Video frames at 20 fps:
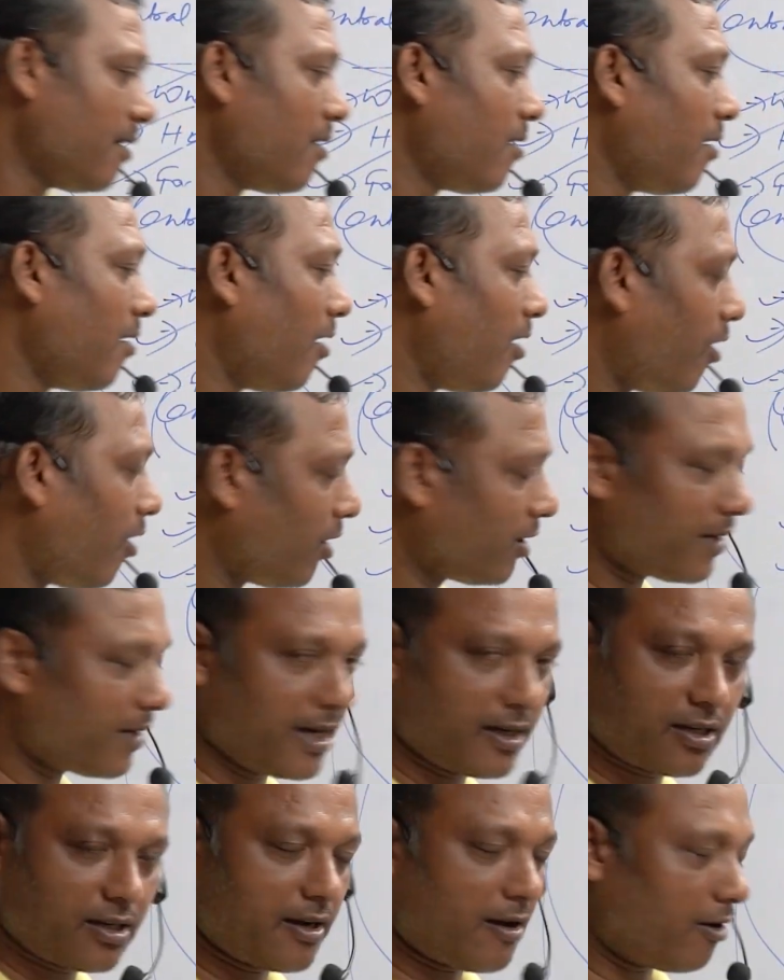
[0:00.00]

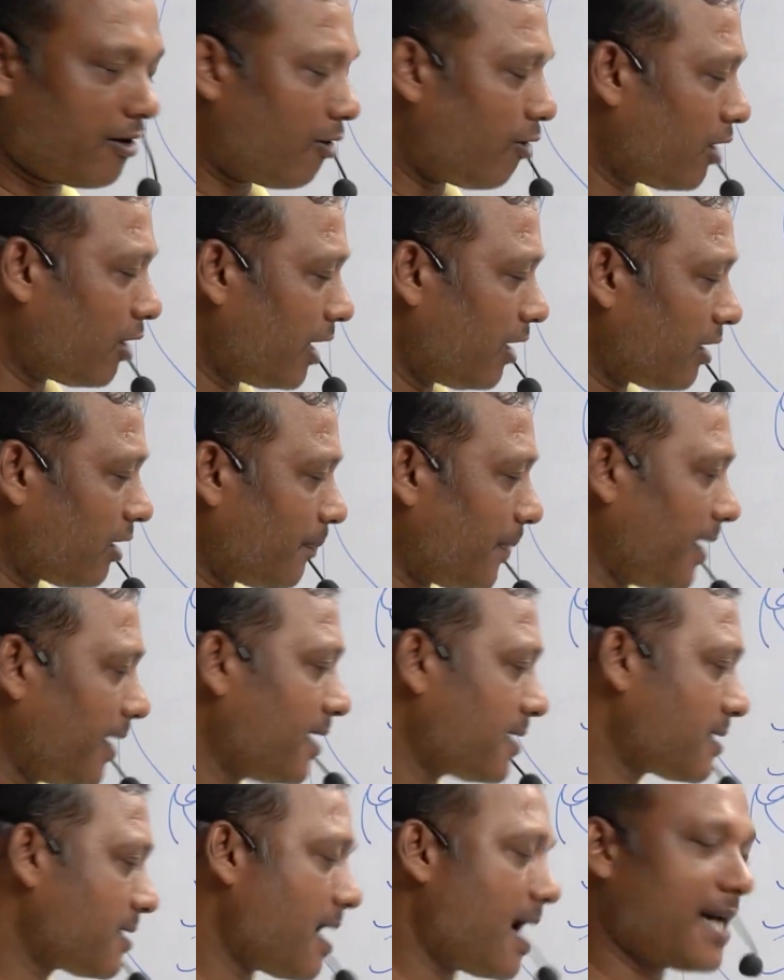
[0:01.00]
all
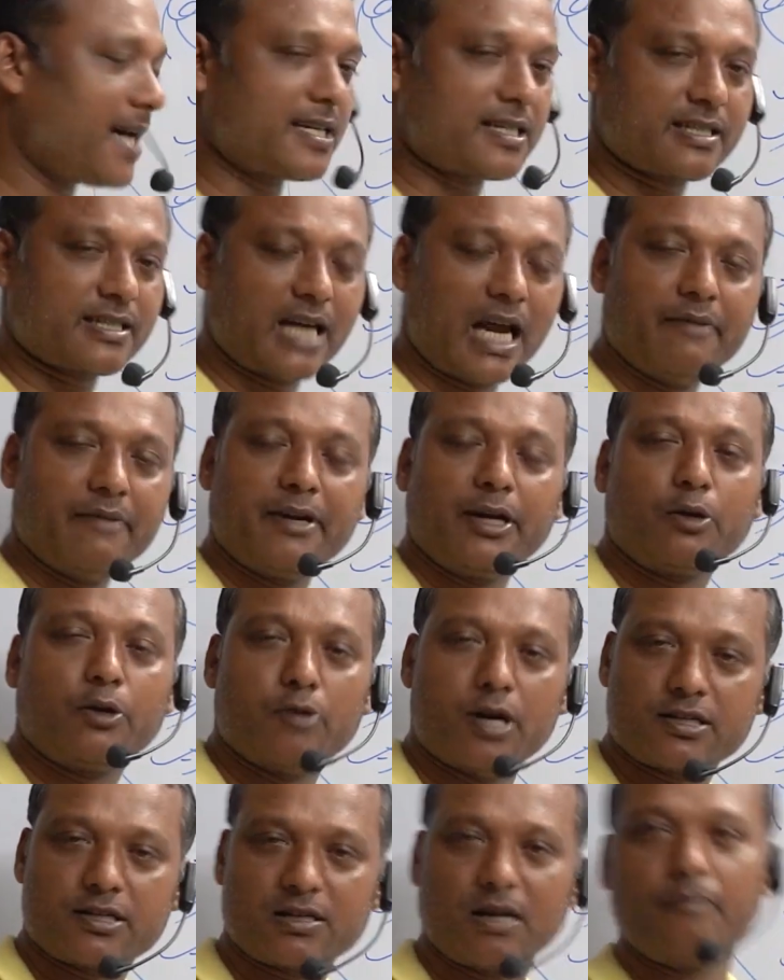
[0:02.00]
entrepreneurs are striving
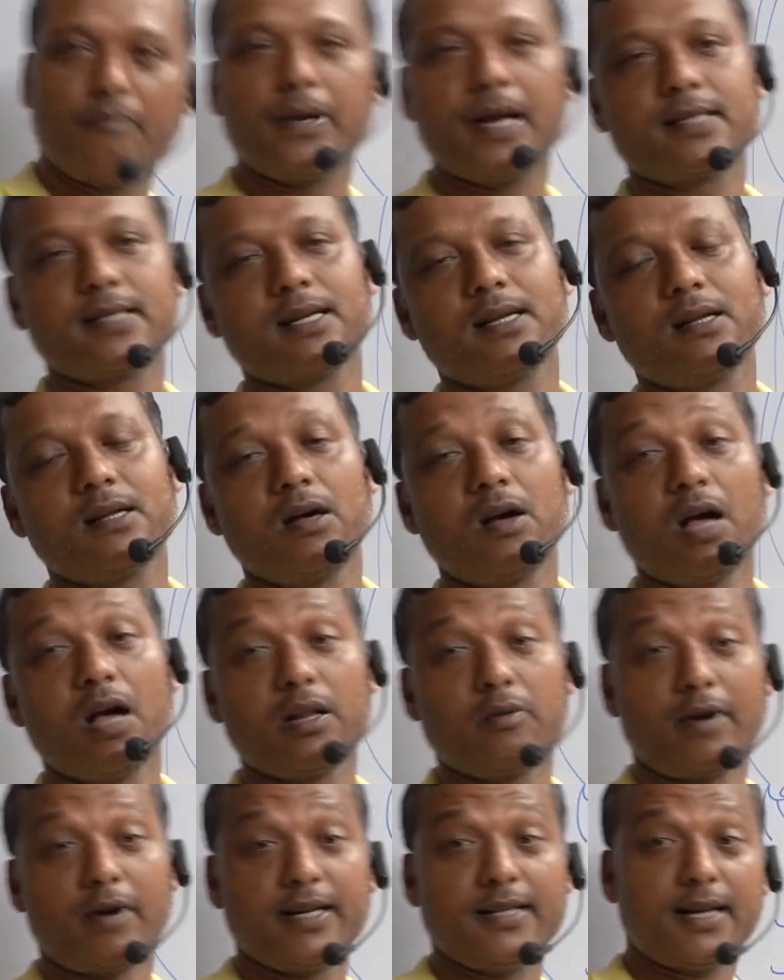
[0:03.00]
towards competition.
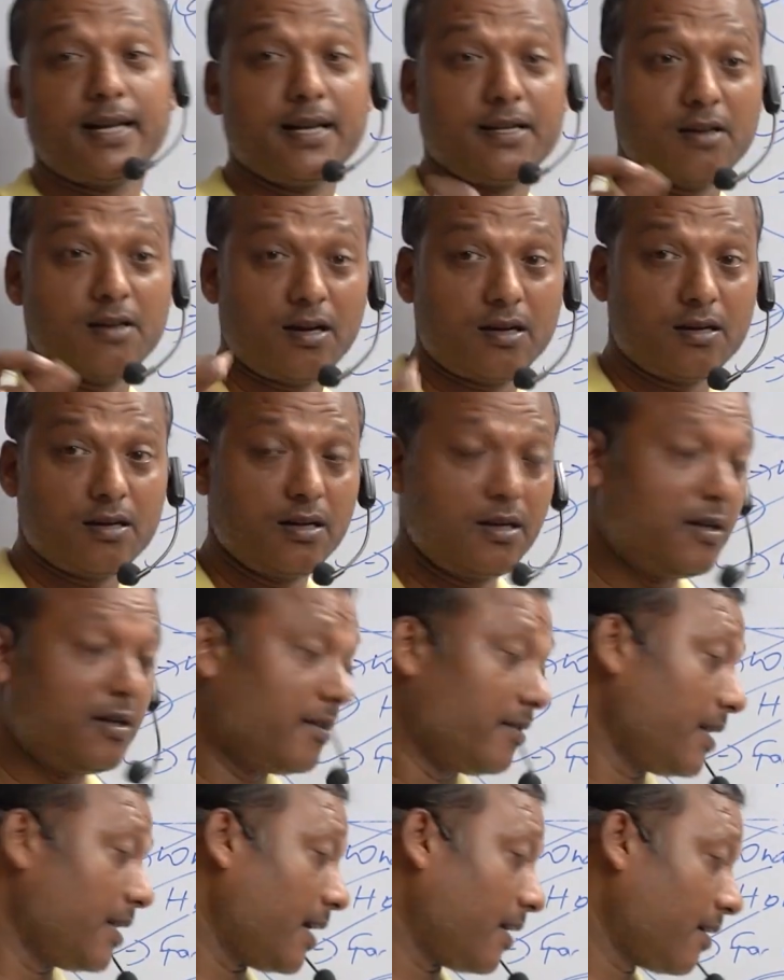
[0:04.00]
And what is the result?
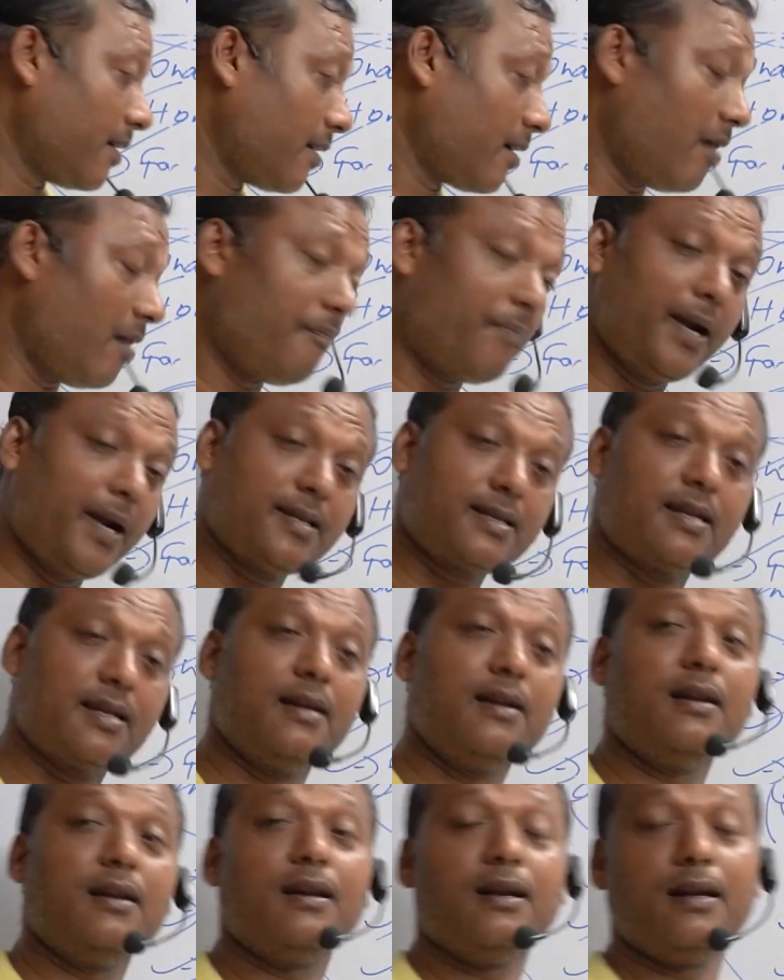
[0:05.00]
That
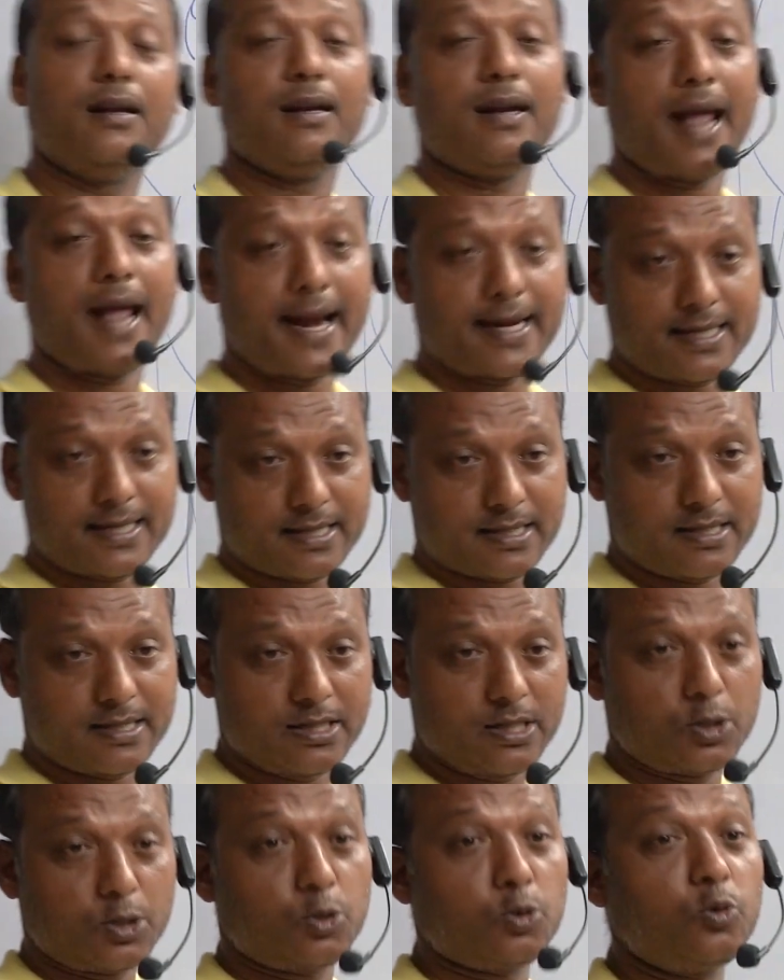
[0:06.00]
competition leads
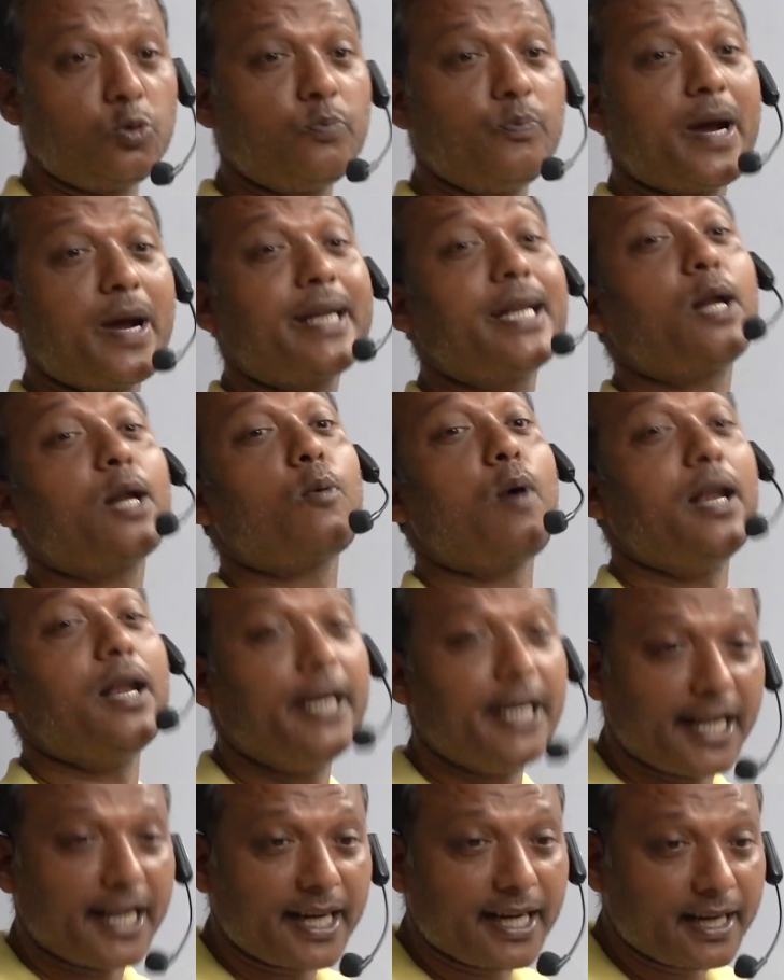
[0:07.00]
to better
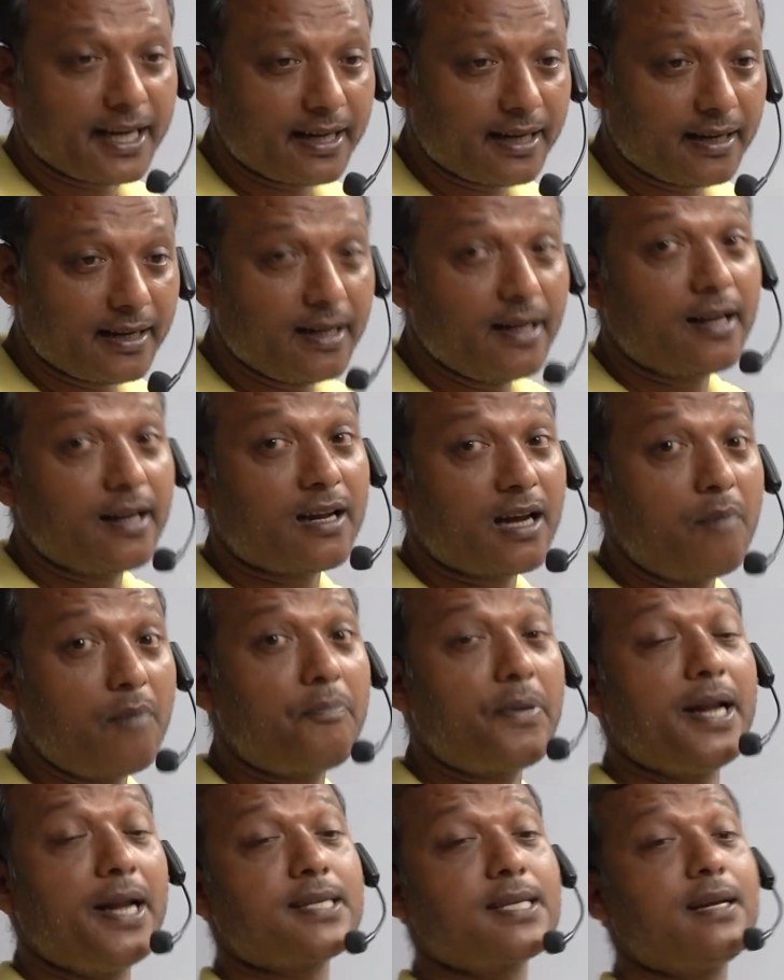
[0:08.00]
quality.
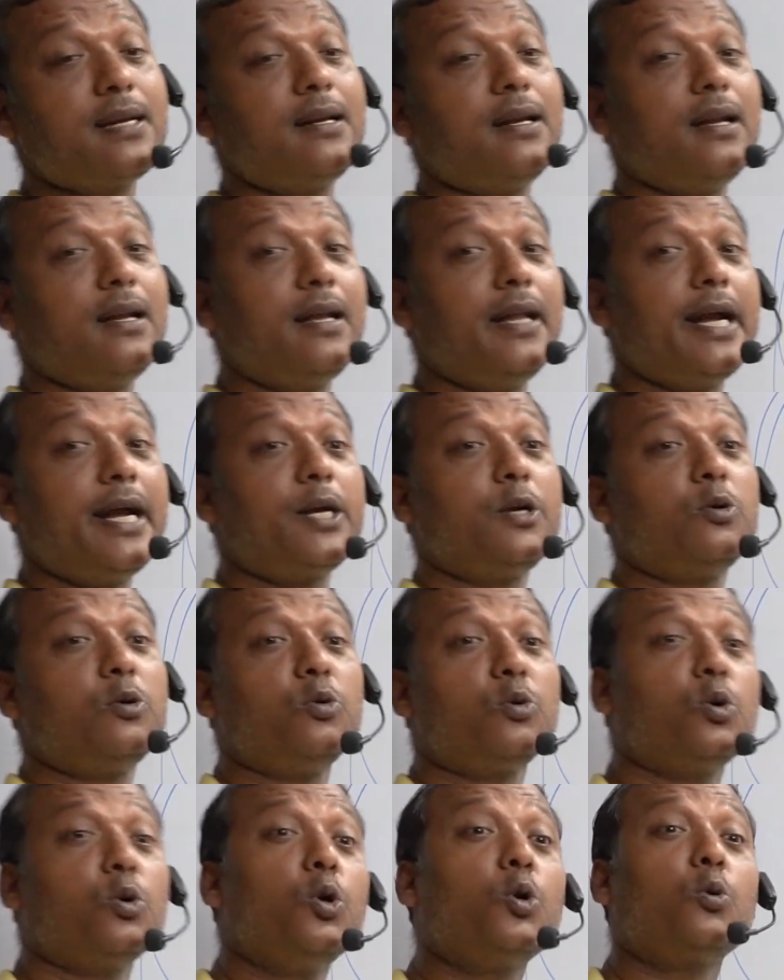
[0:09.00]
Competition led to
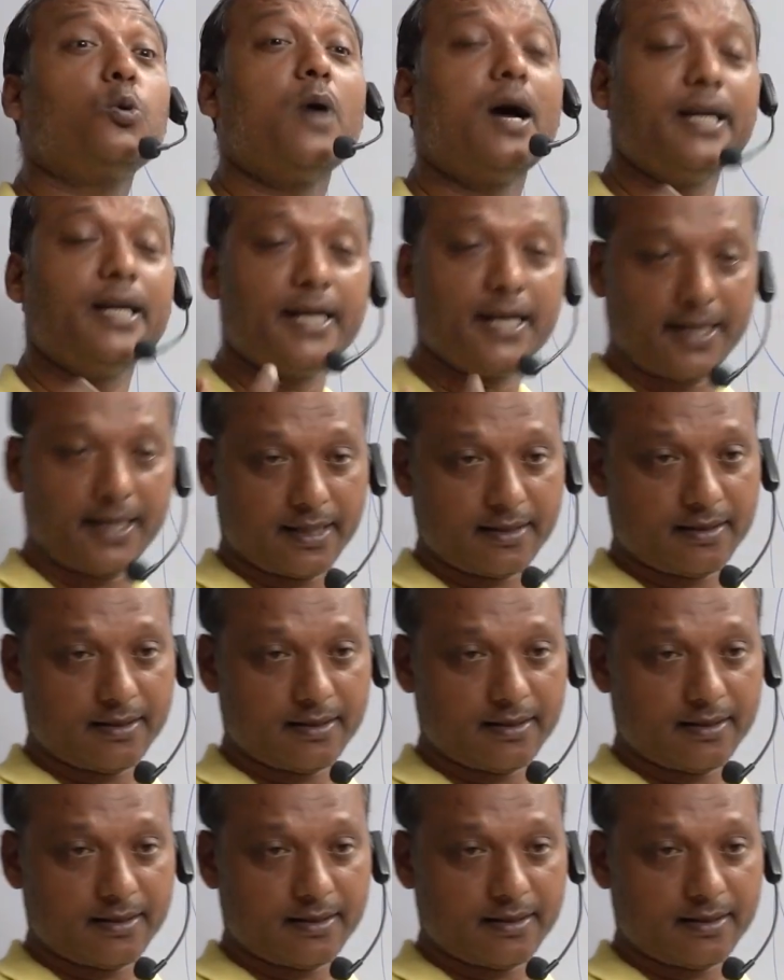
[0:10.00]
good quality.